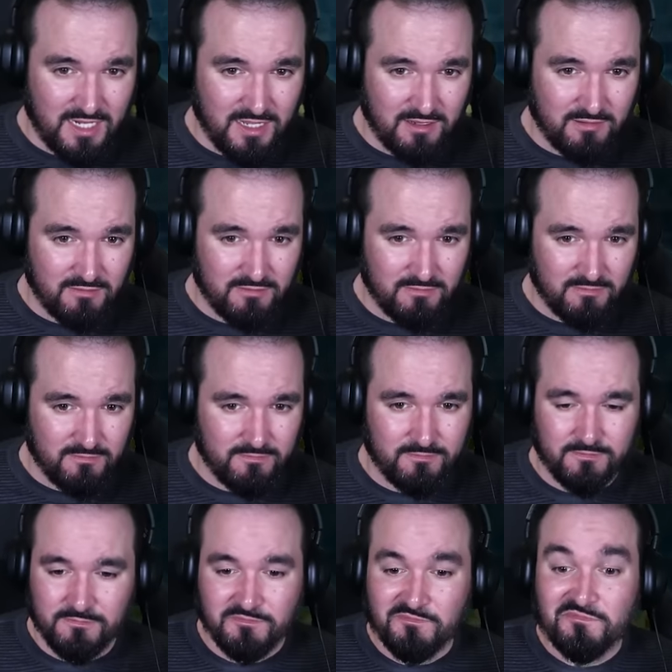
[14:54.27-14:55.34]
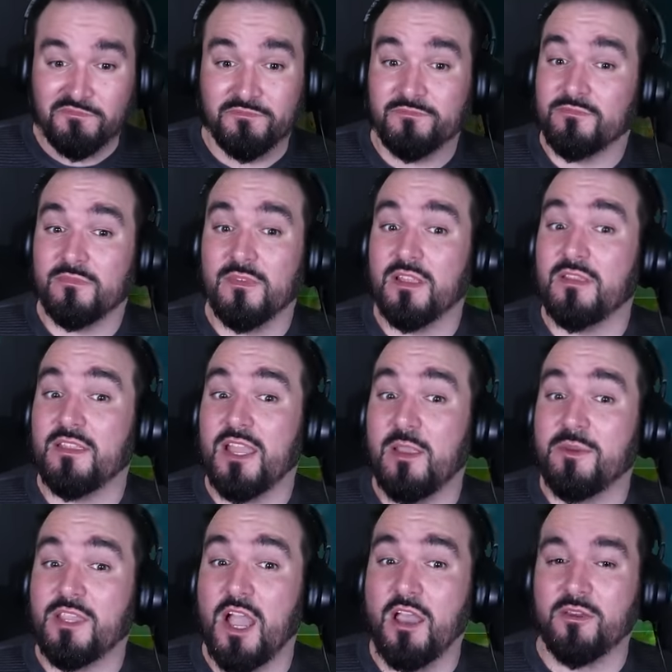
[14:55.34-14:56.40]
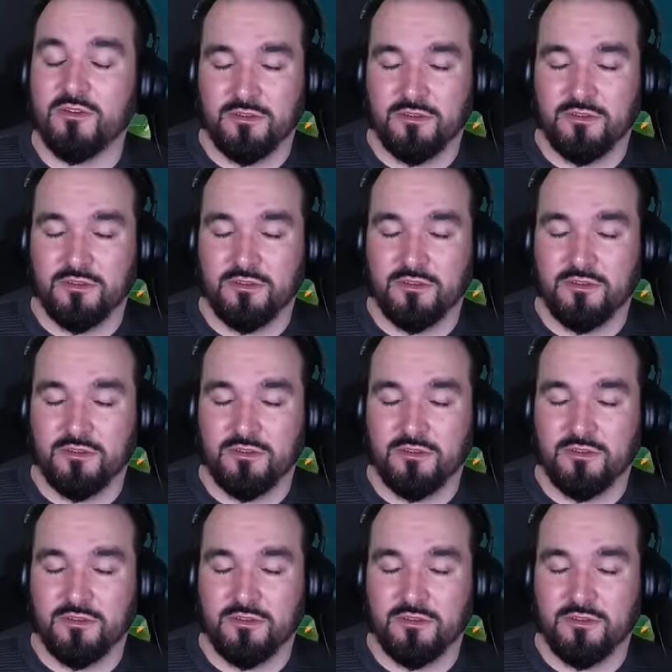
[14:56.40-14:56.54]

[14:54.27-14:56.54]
it? There we go.